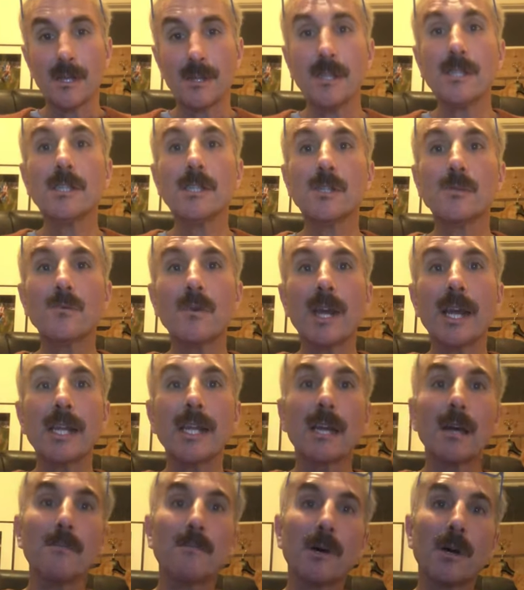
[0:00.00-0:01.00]
This is
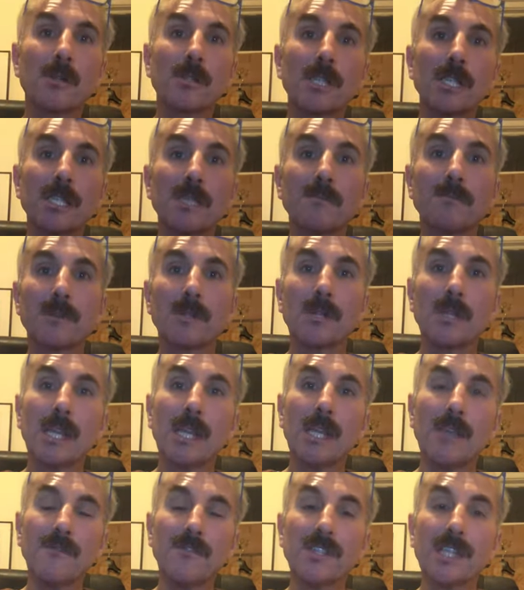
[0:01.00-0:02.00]
when a participant
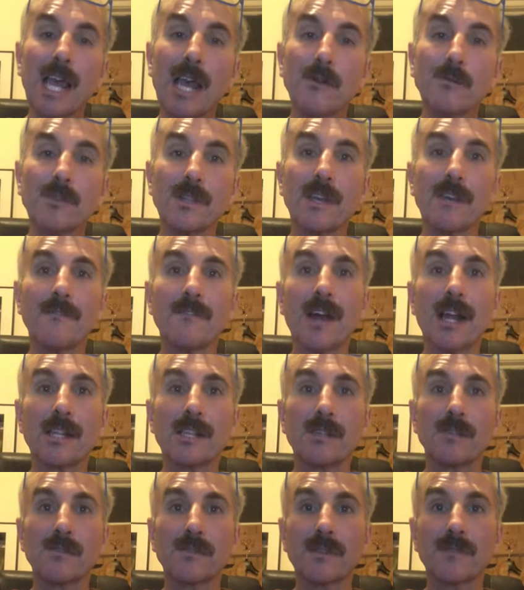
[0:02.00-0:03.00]
lives out their
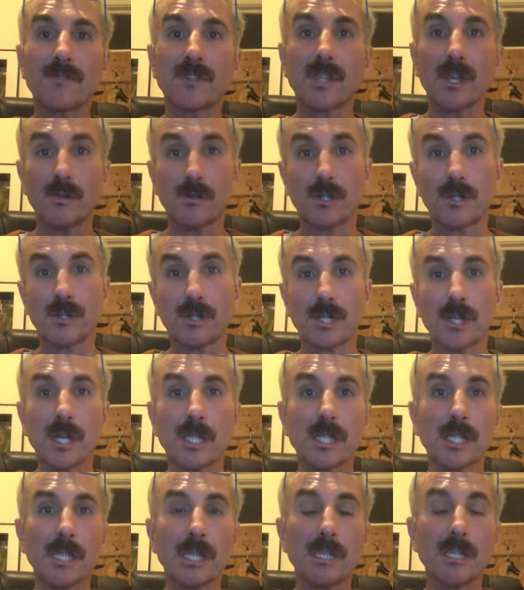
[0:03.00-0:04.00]
values of social
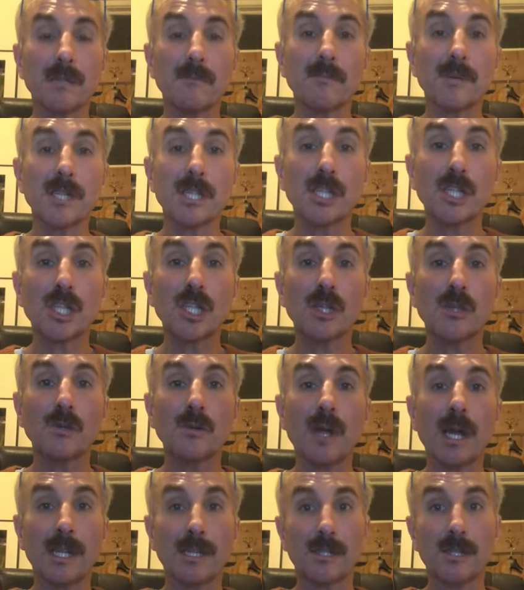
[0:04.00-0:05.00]
justice,
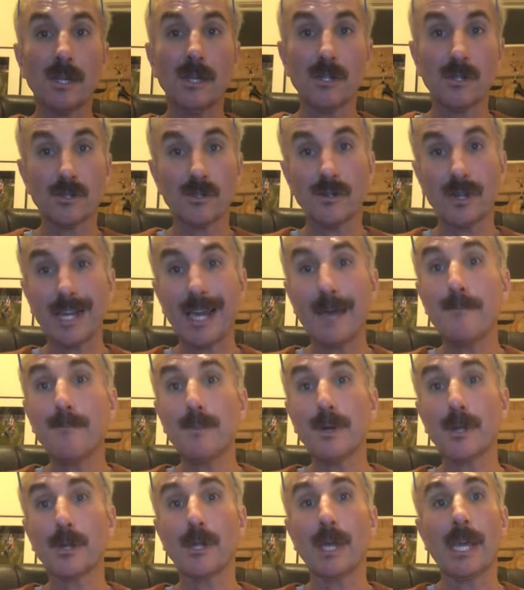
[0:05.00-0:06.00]
Ubuntu, and cultural
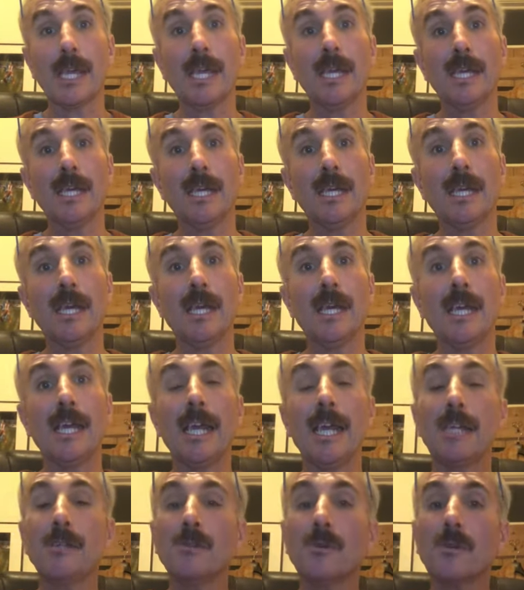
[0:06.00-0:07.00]
empathy
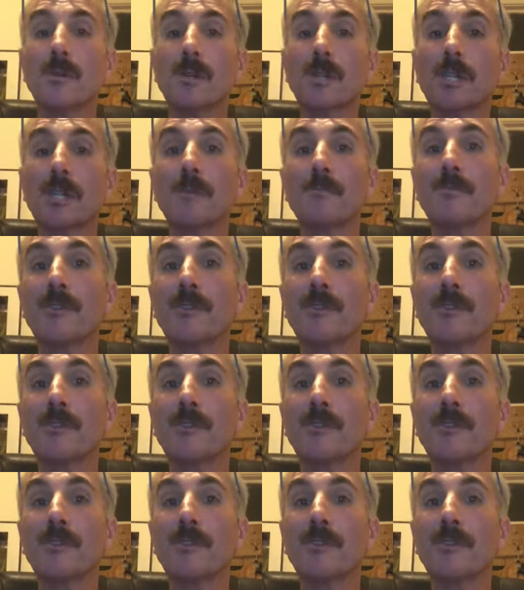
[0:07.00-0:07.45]
in order to